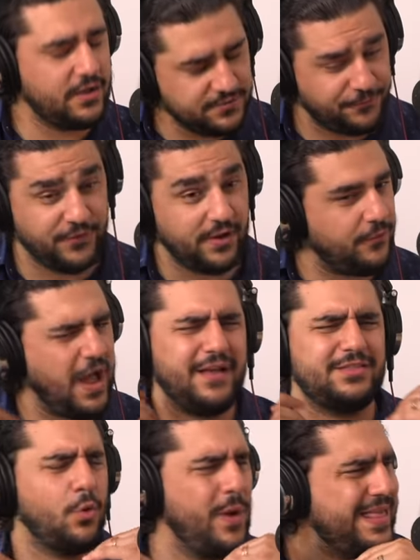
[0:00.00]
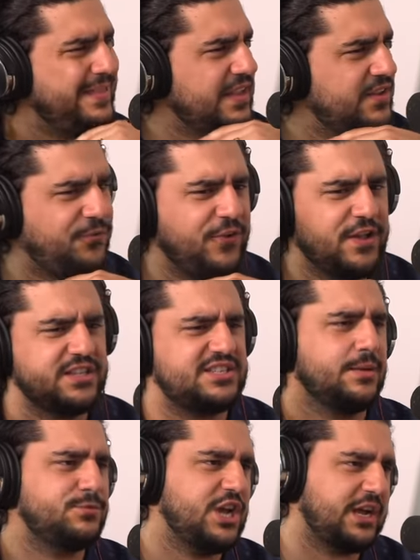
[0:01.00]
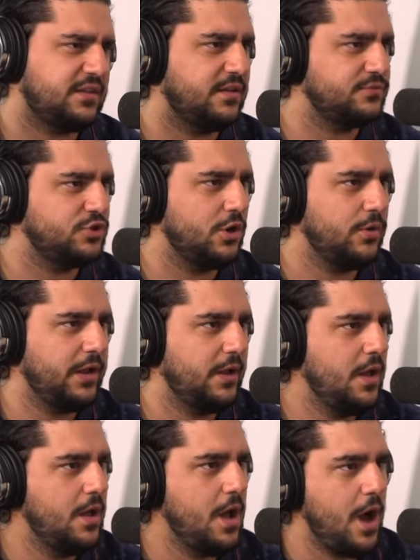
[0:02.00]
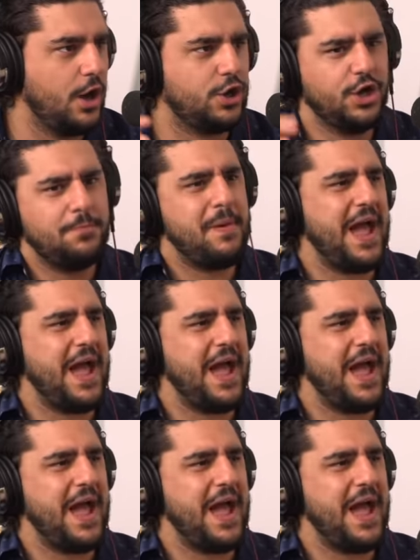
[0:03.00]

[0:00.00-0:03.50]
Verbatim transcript: i the way that things feel is subjective, Joey. A good